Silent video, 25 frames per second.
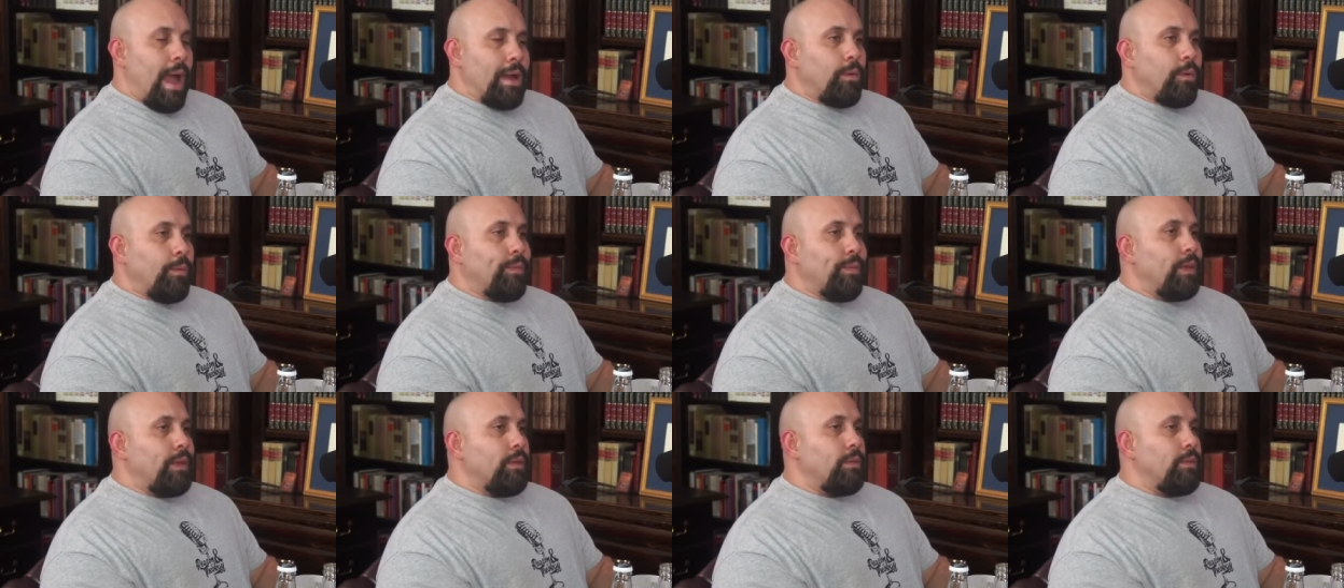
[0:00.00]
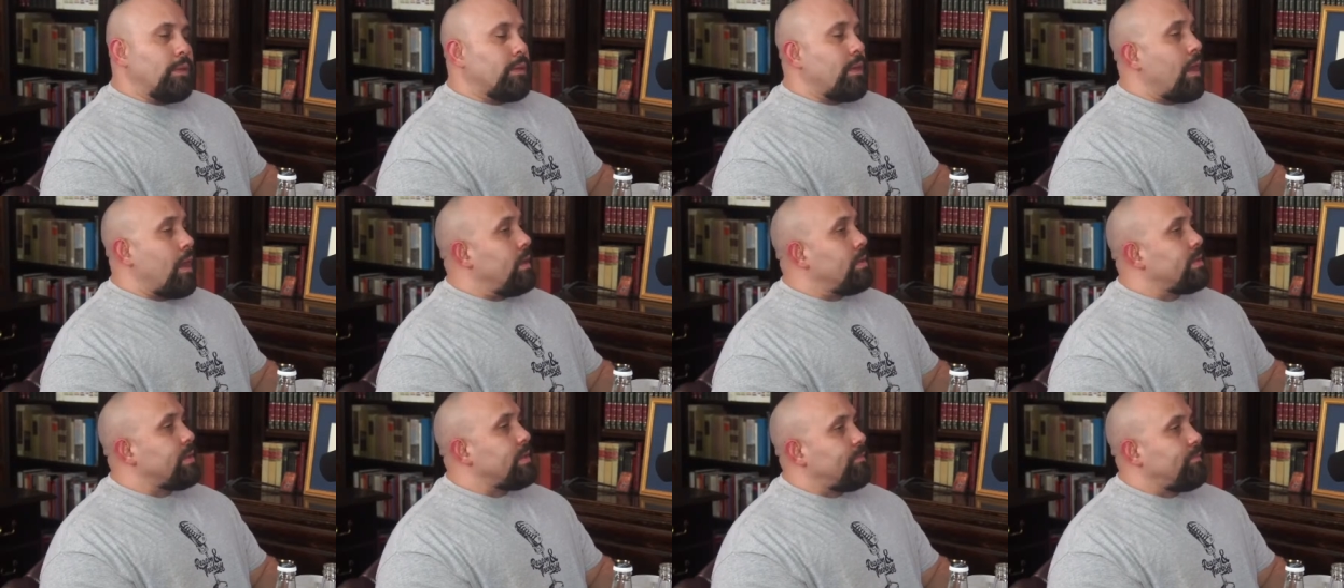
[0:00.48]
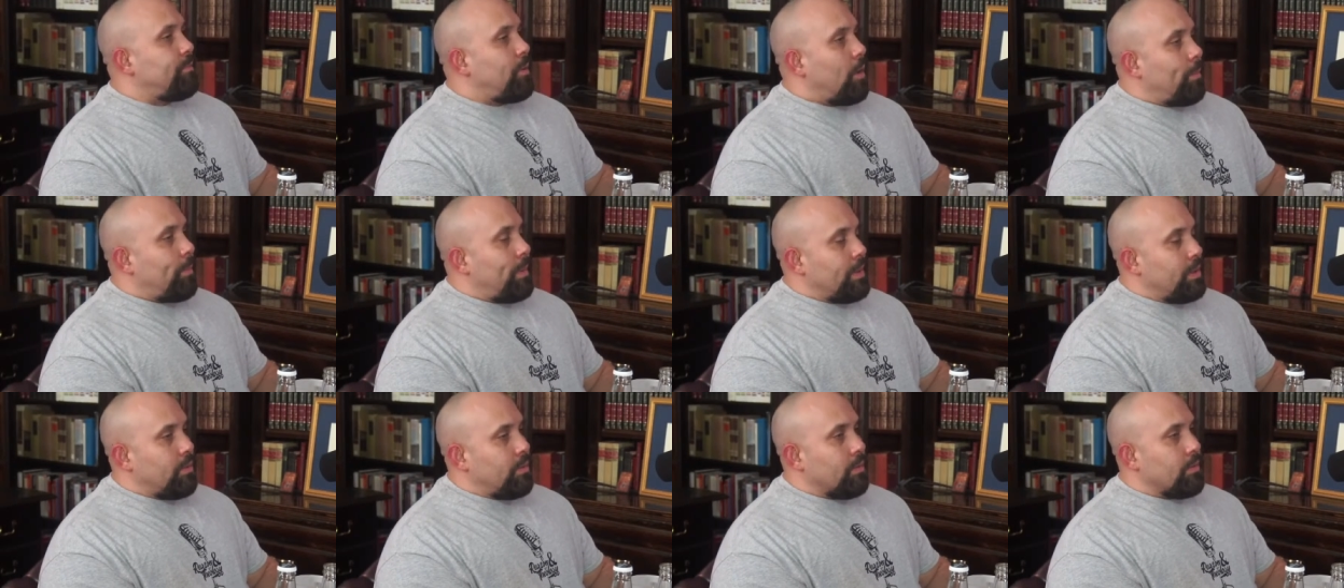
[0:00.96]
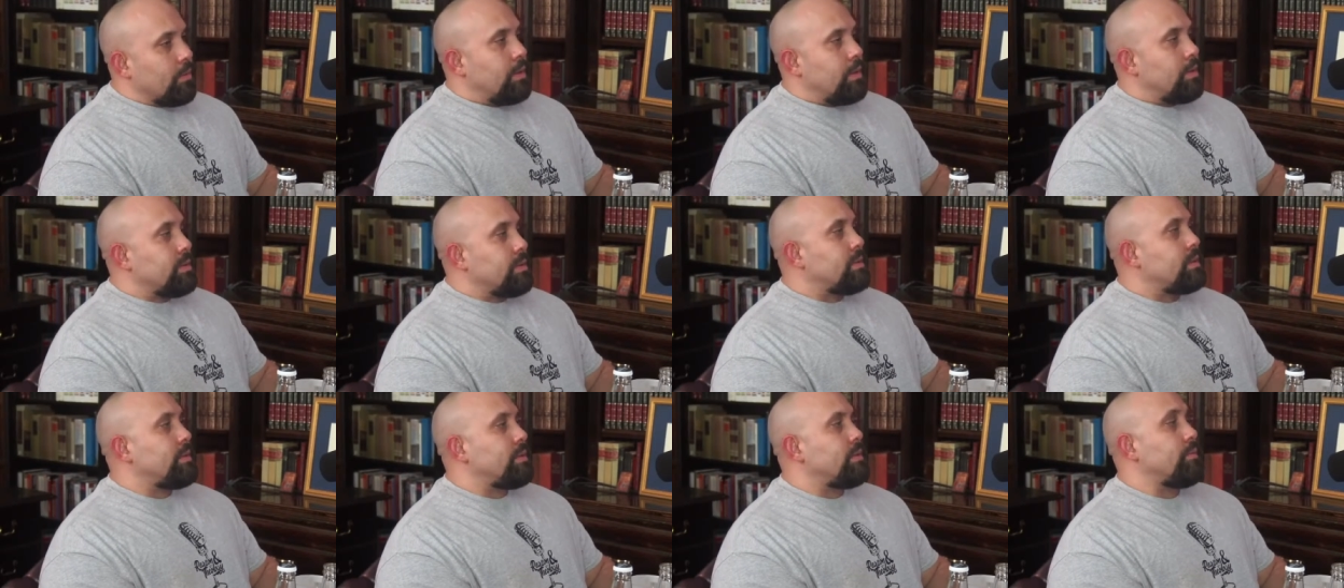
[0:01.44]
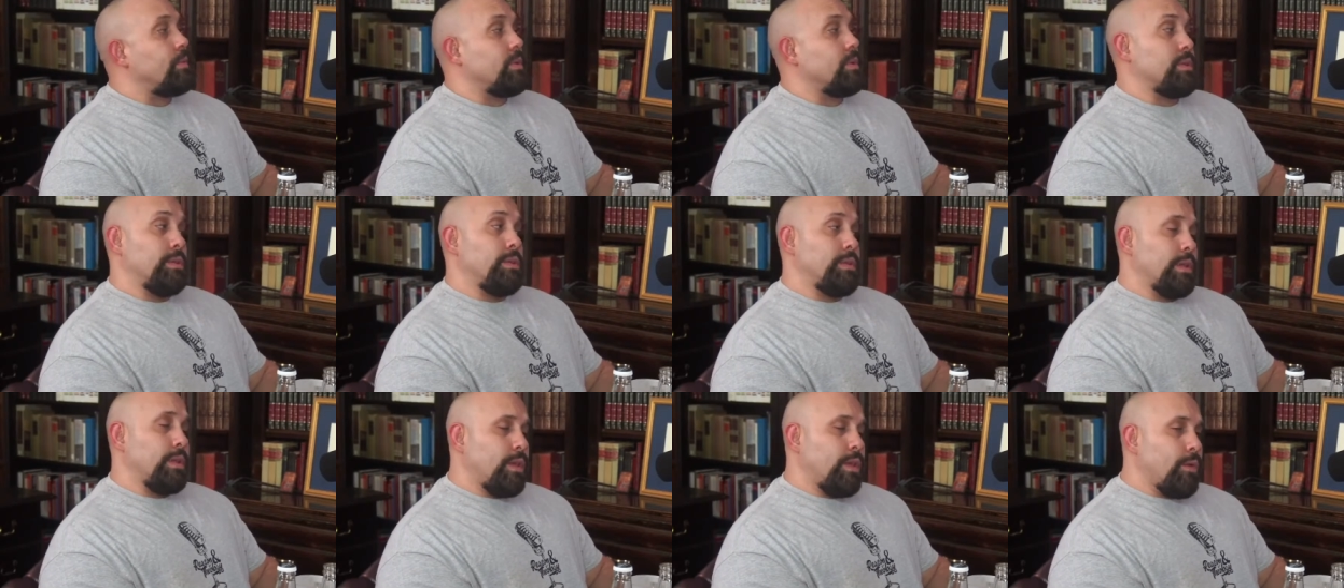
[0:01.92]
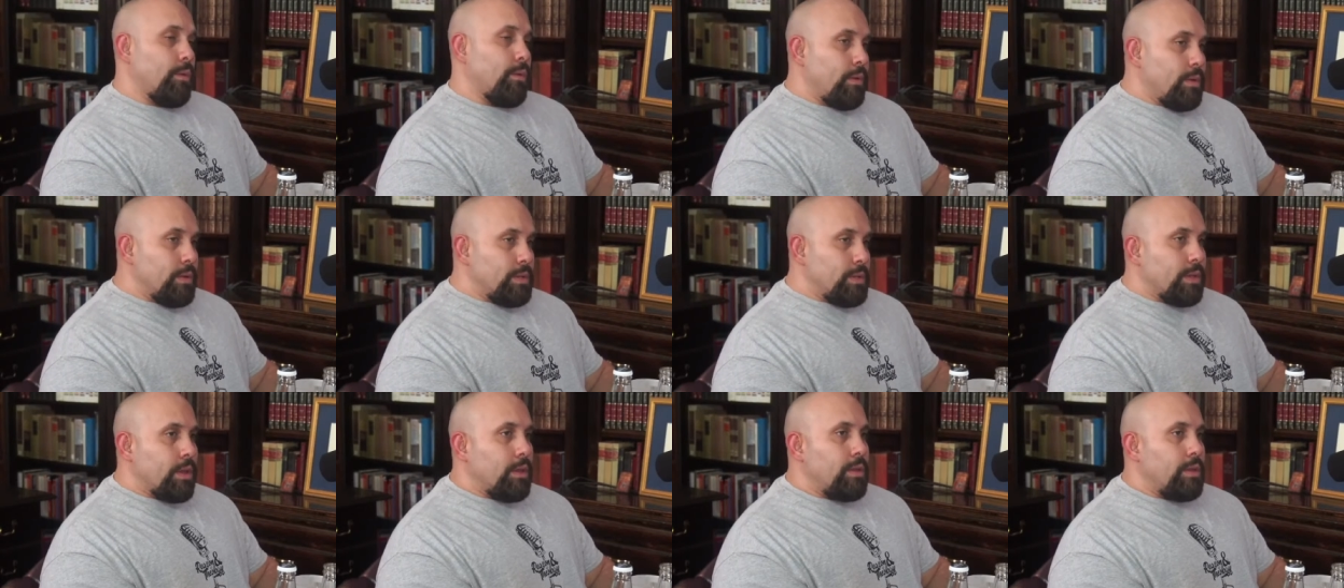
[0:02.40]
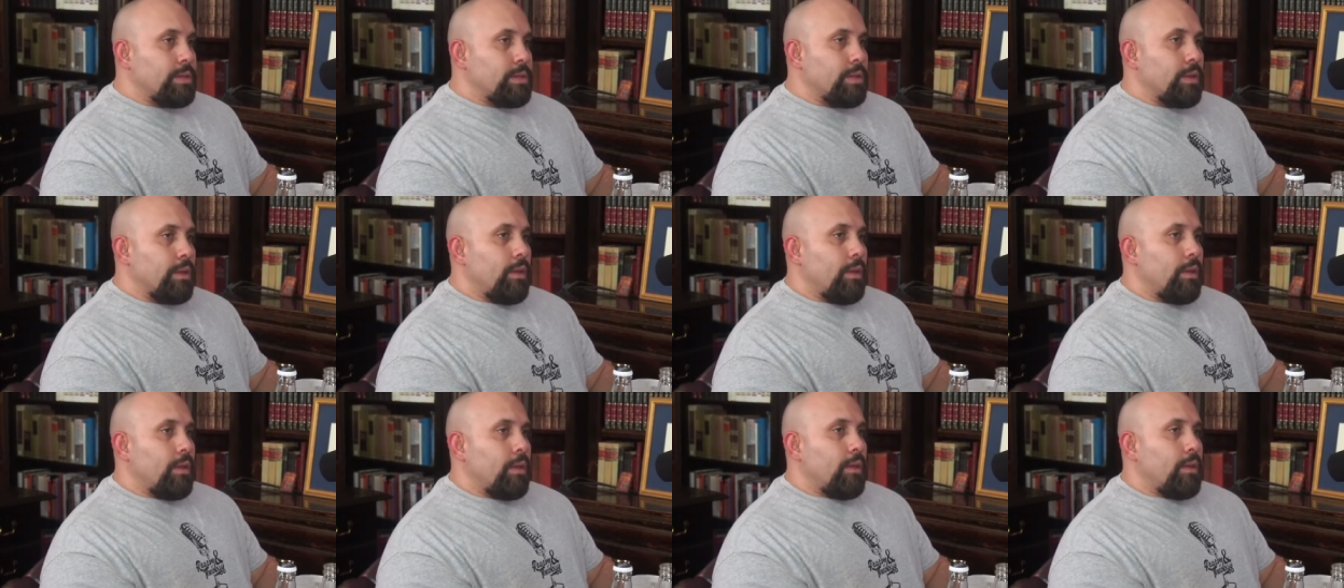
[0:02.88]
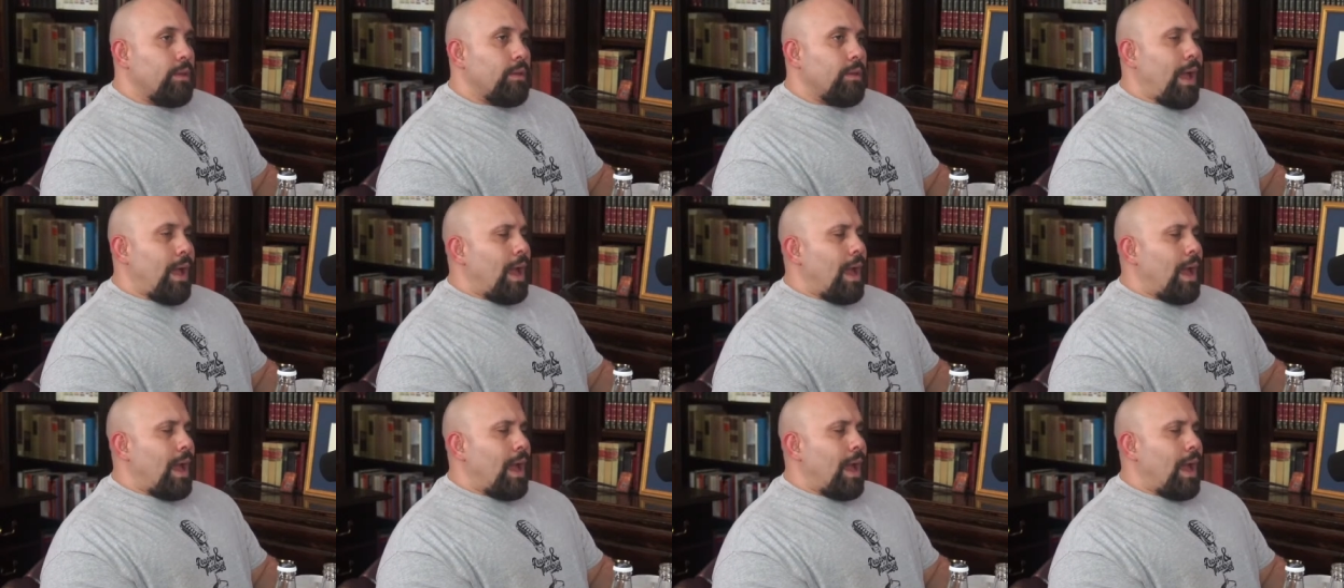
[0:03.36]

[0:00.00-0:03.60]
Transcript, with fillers: don't think the case of Honorius, which is a curious case, mm-hmm.